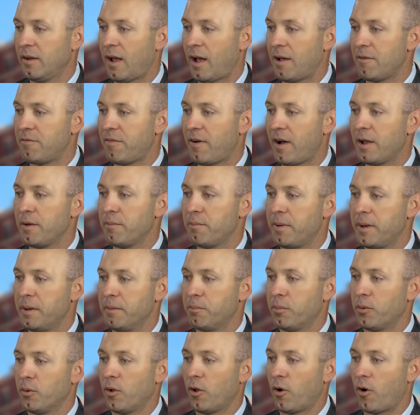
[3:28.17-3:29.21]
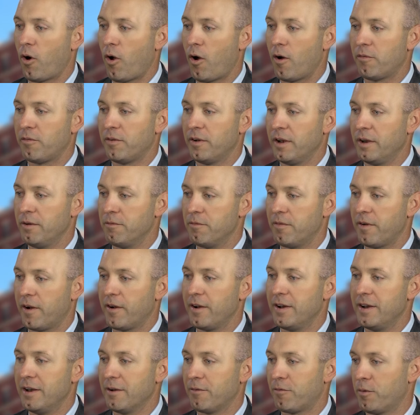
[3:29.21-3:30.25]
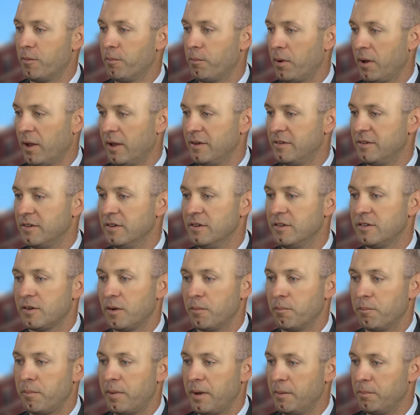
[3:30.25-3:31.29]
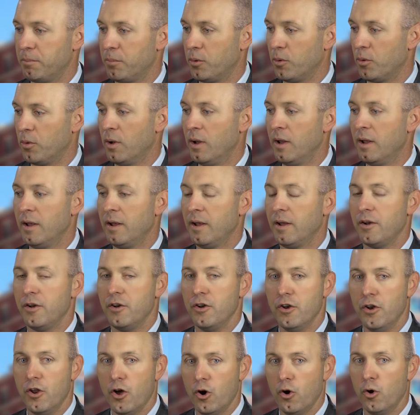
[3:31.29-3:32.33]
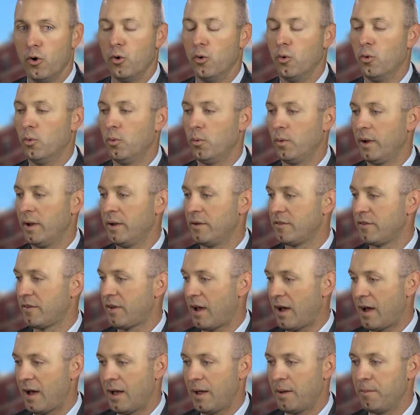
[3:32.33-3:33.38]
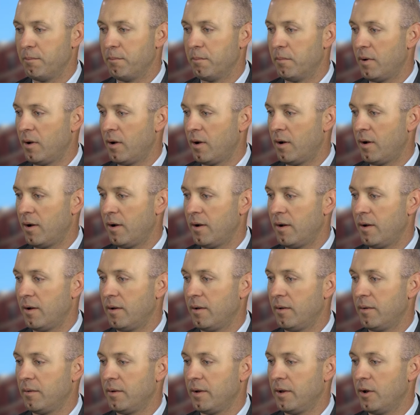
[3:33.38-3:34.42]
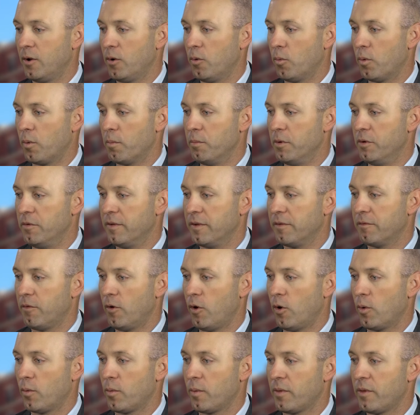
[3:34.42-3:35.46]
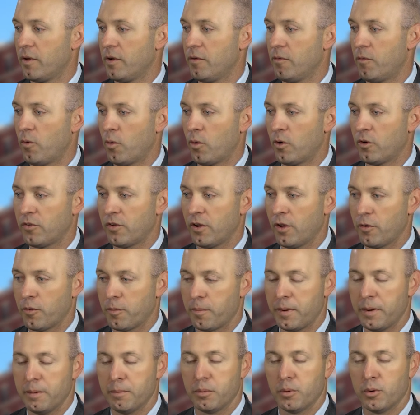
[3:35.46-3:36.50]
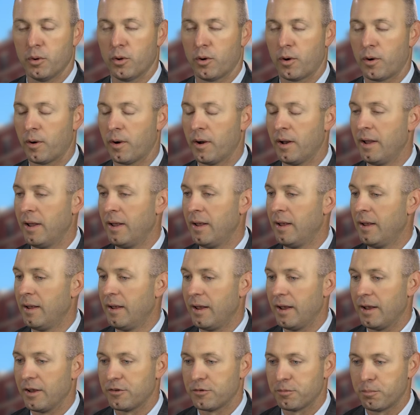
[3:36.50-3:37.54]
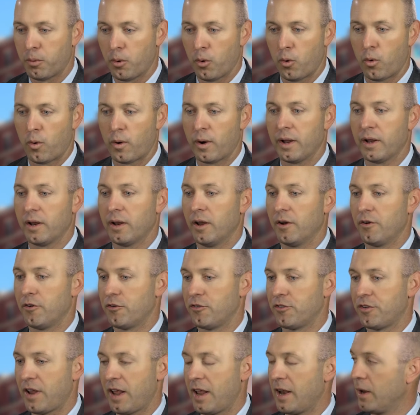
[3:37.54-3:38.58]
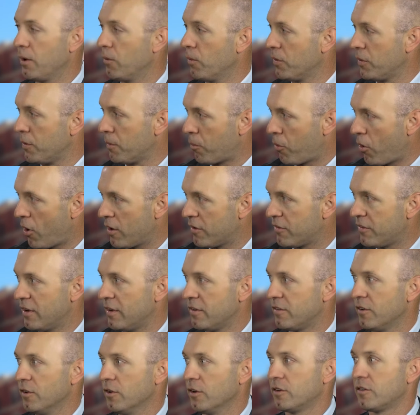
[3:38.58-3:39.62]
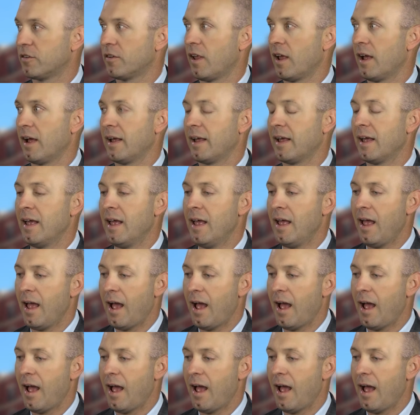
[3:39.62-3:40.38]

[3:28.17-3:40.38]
I find people are often in very different places. Some people know it's time, we're moving forward with a divorce. Other people are exploring, understanding what the process looks like,